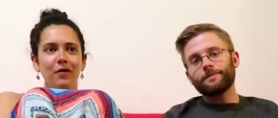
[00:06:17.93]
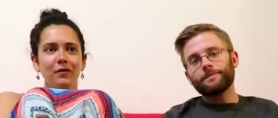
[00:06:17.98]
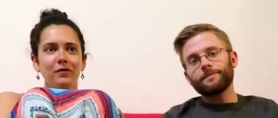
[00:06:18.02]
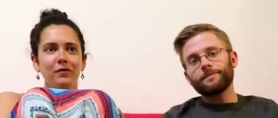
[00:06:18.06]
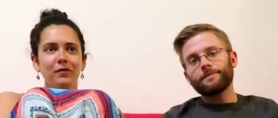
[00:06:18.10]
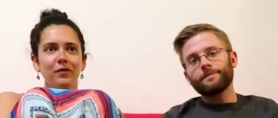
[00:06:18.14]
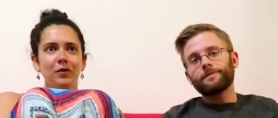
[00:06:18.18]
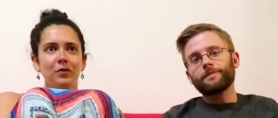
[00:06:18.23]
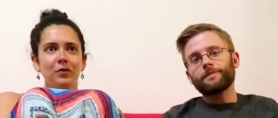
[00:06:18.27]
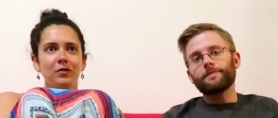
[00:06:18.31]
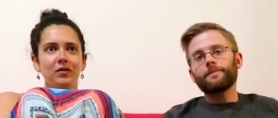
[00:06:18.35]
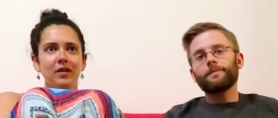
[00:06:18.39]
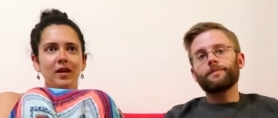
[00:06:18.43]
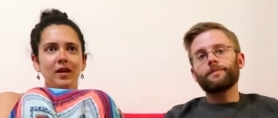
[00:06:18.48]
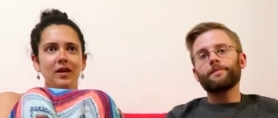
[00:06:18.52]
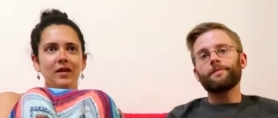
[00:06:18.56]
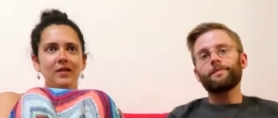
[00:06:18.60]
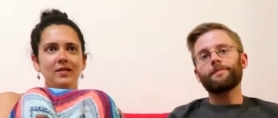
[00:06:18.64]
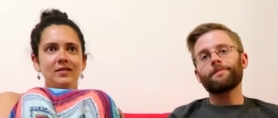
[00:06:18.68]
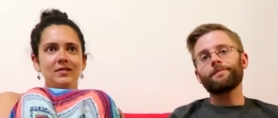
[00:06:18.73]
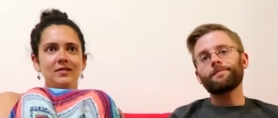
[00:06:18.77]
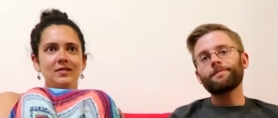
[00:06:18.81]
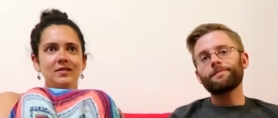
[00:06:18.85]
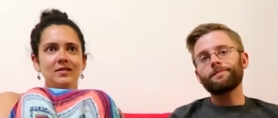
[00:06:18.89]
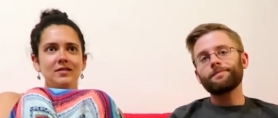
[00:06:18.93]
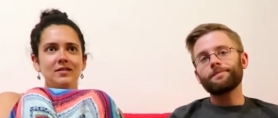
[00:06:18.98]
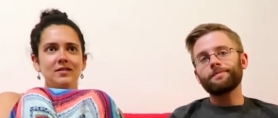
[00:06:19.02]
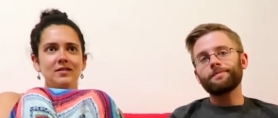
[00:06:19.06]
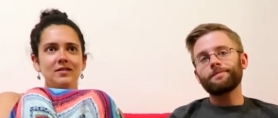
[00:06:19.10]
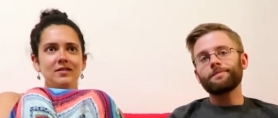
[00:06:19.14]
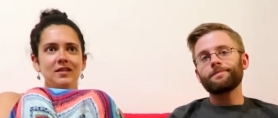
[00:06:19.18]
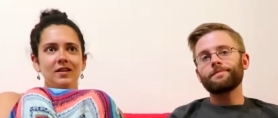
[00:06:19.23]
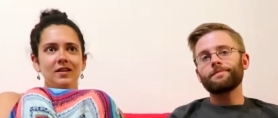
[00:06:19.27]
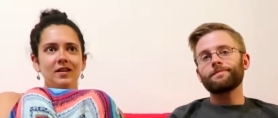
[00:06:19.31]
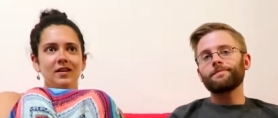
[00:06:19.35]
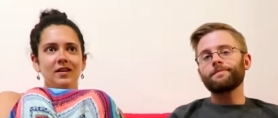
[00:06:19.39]
Speaker 1: a few things
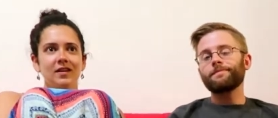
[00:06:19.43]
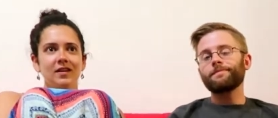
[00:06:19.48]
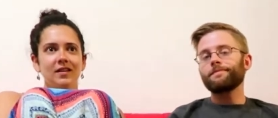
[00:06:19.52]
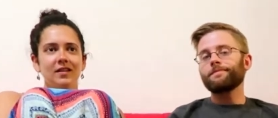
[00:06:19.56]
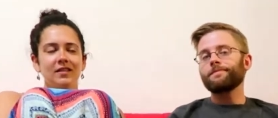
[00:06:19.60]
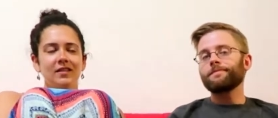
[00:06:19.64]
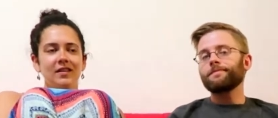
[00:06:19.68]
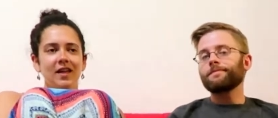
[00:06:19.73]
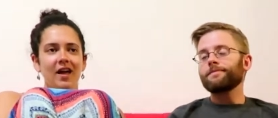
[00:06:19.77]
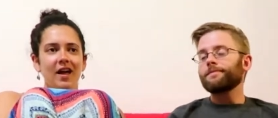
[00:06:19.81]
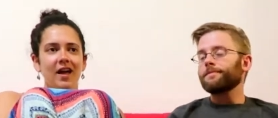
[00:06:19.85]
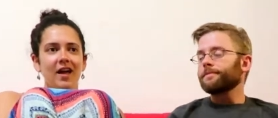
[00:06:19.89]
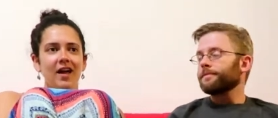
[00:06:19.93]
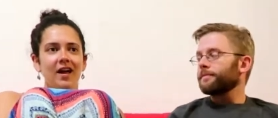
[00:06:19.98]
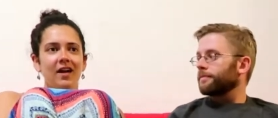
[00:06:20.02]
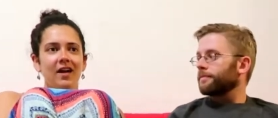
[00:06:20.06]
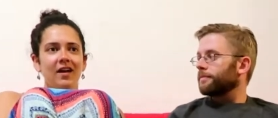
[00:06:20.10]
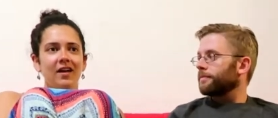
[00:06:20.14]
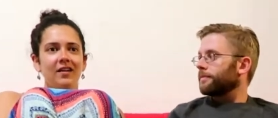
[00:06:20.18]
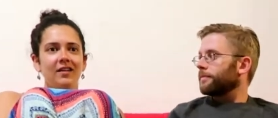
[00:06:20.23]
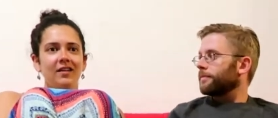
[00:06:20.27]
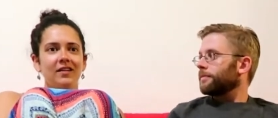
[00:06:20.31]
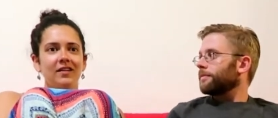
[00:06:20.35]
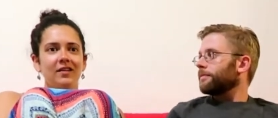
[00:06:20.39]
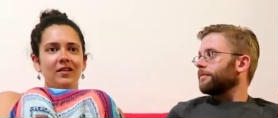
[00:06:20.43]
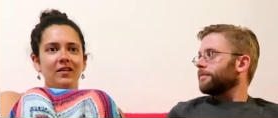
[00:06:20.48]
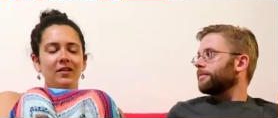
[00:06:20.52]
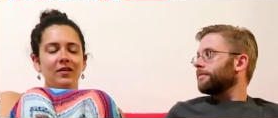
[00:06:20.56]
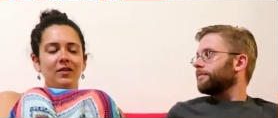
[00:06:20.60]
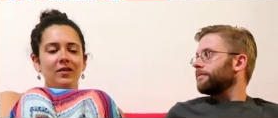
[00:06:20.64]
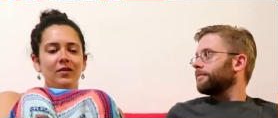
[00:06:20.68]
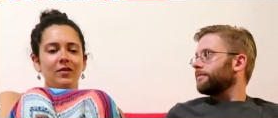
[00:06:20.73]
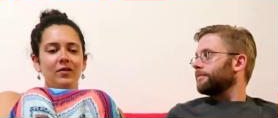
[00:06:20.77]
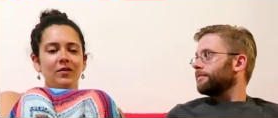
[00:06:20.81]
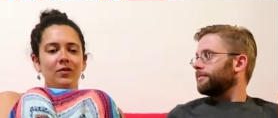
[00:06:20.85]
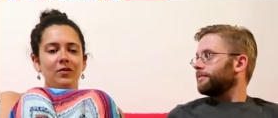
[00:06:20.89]
that
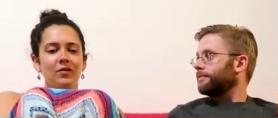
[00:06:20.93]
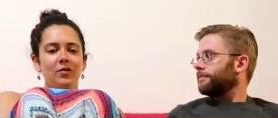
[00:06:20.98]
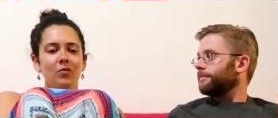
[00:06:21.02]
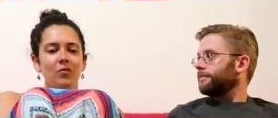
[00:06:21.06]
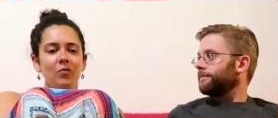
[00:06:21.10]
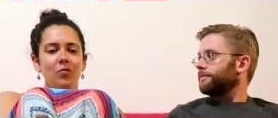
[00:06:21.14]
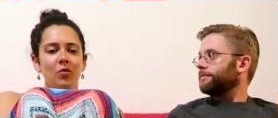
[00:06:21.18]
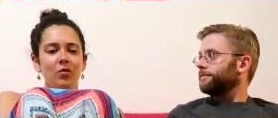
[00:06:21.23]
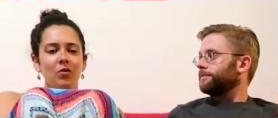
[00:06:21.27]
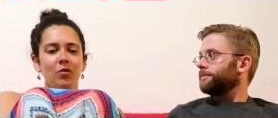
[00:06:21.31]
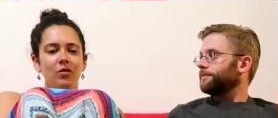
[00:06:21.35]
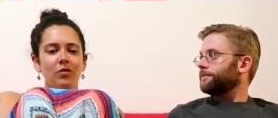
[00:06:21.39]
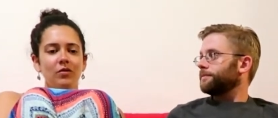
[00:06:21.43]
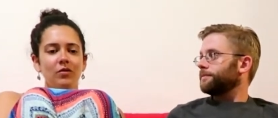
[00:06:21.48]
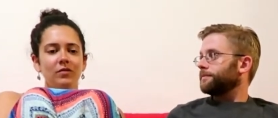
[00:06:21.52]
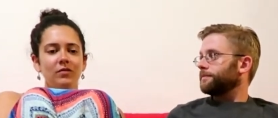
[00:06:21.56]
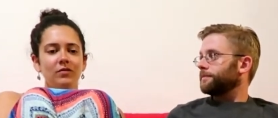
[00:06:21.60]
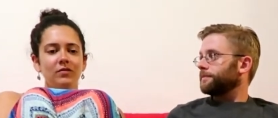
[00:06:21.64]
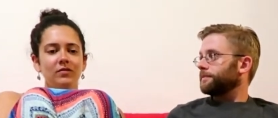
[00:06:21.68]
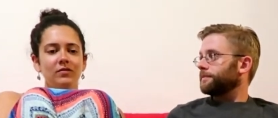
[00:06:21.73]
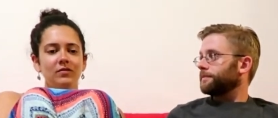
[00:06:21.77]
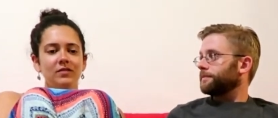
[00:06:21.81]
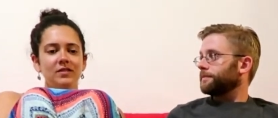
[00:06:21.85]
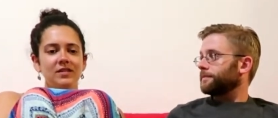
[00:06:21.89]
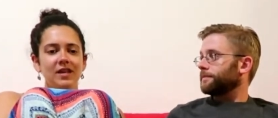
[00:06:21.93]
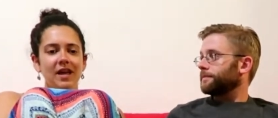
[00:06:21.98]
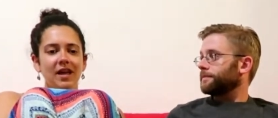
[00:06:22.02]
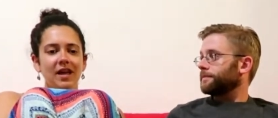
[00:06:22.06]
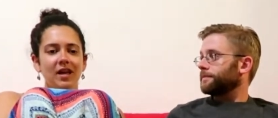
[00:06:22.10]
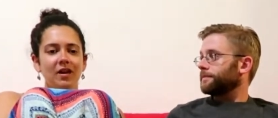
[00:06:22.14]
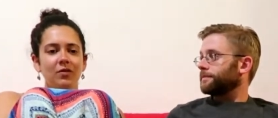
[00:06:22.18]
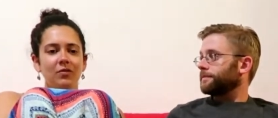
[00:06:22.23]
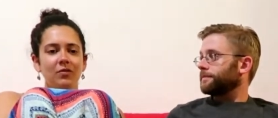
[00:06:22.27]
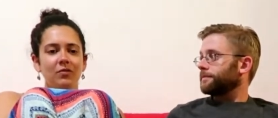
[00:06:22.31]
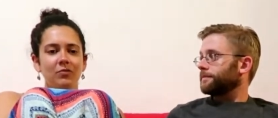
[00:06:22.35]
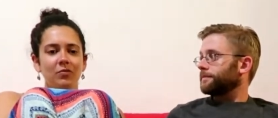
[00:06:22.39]
will
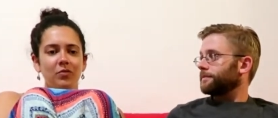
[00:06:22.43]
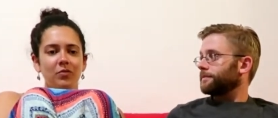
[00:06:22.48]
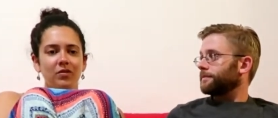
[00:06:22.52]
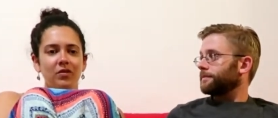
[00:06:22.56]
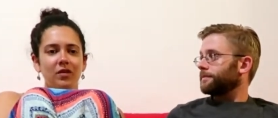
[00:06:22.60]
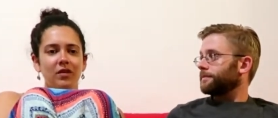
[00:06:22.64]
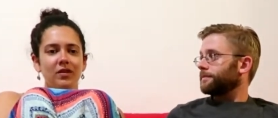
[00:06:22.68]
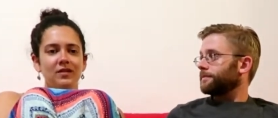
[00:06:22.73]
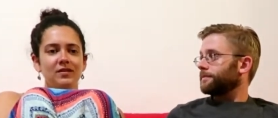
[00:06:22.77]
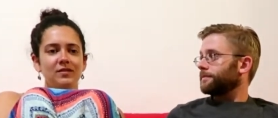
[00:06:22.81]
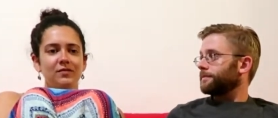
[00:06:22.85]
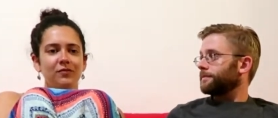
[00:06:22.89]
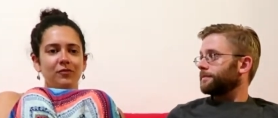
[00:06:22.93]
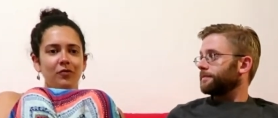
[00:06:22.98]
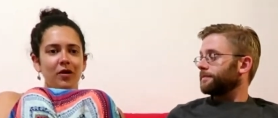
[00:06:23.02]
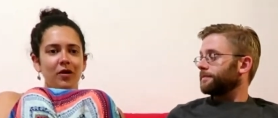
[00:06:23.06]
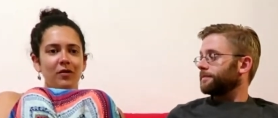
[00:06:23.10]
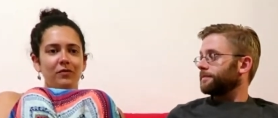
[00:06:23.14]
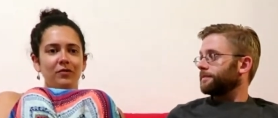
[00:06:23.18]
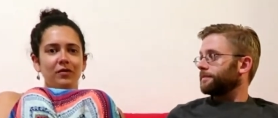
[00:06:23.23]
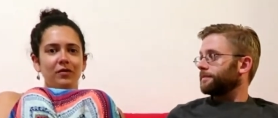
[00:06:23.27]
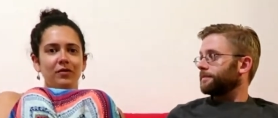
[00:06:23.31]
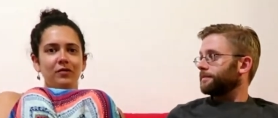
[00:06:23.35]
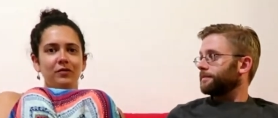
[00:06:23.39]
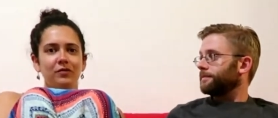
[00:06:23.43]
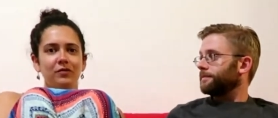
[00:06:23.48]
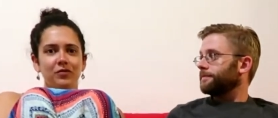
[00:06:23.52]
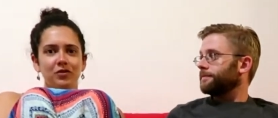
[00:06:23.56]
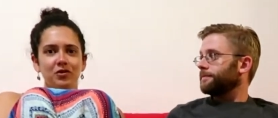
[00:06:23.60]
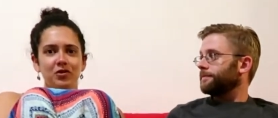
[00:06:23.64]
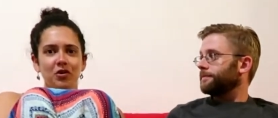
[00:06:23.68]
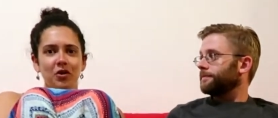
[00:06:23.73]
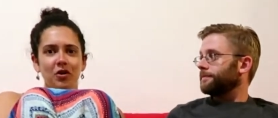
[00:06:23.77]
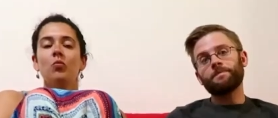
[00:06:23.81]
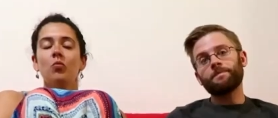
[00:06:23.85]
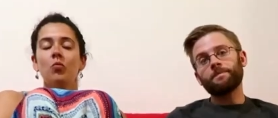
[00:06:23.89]
take with us forever, for sure.